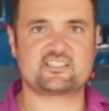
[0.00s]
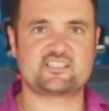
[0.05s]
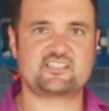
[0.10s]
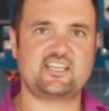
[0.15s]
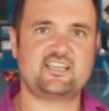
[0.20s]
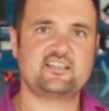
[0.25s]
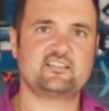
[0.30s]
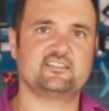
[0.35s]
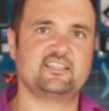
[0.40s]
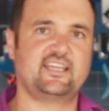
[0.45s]

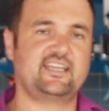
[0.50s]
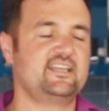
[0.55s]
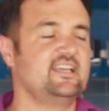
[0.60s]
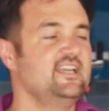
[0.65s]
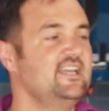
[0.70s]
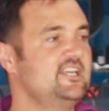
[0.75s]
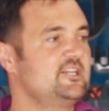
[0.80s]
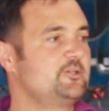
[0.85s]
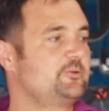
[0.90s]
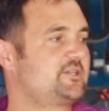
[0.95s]
extender lead
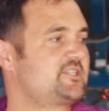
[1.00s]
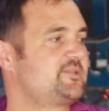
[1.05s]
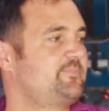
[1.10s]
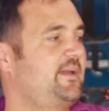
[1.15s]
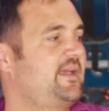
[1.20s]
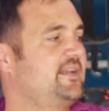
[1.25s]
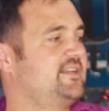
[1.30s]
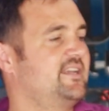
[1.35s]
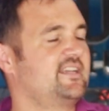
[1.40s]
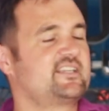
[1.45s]
to
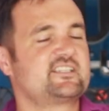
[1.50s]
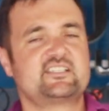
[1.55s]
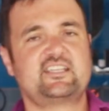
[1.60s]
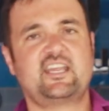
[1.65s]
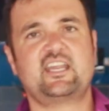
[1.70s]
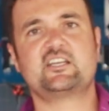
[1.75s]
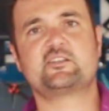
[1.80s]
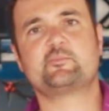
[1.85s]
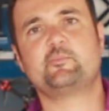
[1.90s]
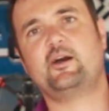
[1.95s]
expend,
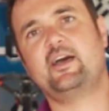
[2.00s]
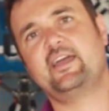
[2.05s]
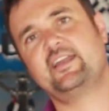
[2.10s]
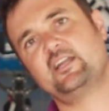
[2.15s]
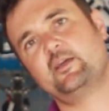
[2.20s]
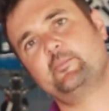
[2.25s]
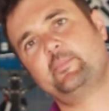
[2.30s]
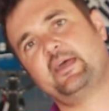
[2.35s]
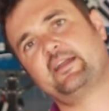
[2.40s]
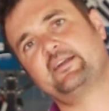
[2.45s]
extend
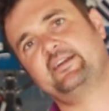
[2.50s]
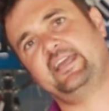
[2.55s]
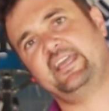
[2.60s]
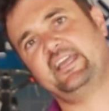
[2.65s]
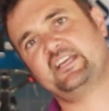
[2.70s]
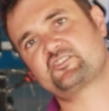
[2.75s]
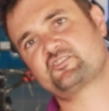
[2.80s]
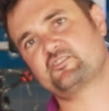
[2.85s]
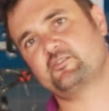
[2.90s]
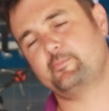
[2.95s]
mine about an
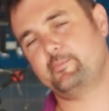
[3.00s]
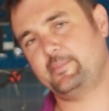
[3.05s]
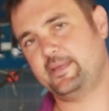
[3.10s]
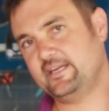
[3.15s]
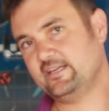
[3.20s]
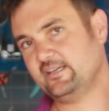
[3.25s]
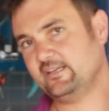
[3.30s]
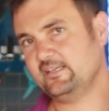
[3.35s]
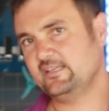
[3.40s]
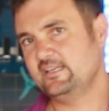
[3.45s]
extra
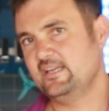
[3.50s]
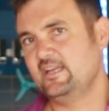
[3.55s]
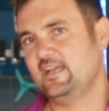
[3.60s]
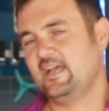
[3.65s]
meter